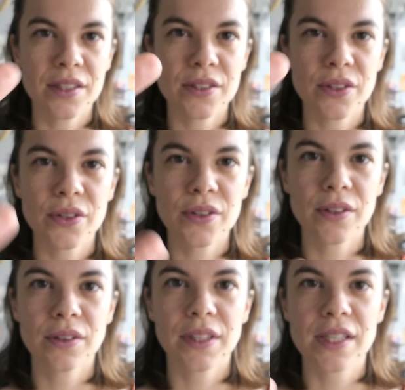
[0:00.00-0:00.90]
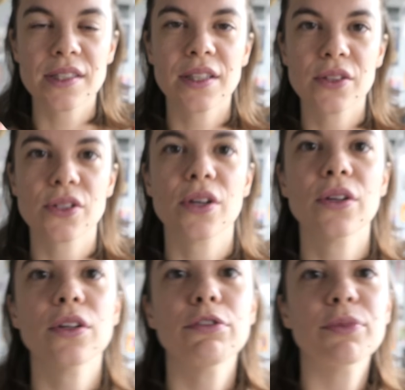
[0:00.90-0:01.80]
So, casting a
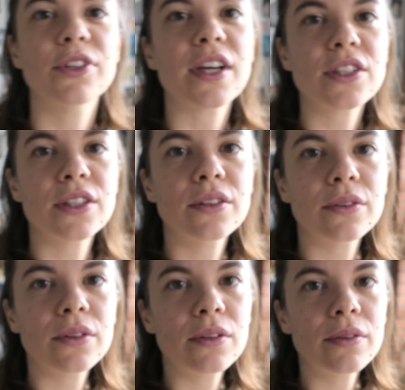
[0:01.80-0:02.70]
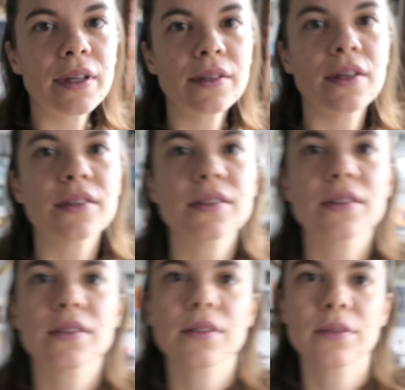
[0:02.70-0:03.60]
circle of protection all around
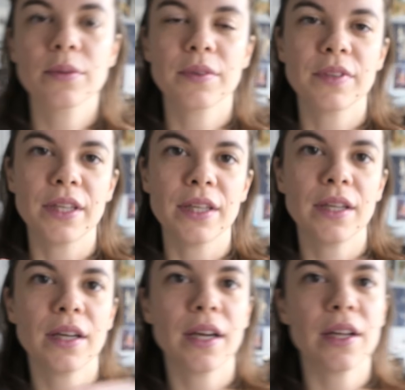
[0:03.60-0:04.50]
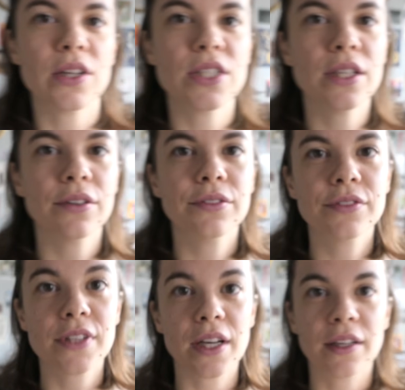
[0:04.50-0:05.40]
us with the energy of
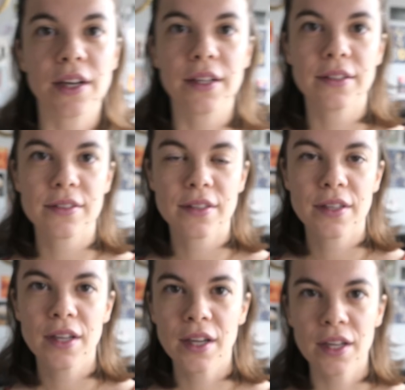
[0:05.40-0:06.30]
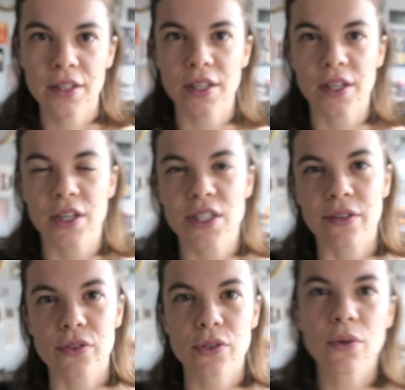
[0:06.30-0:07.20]
selenite, the energy
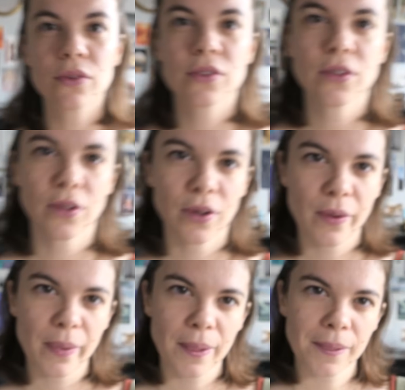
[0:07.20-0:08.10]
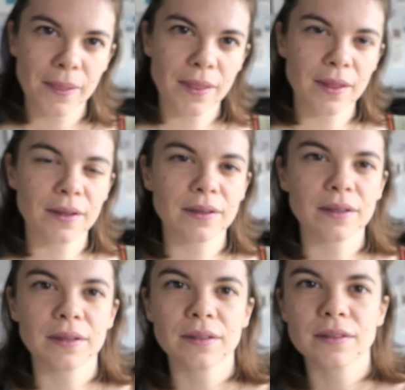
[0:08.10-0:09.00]
of salt,
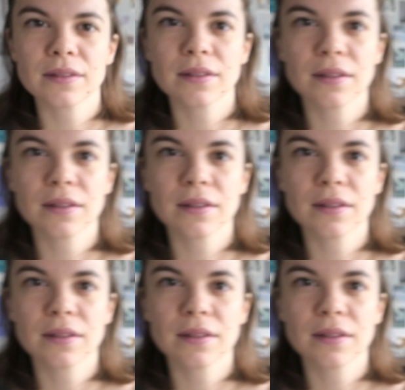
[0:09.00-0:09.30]
and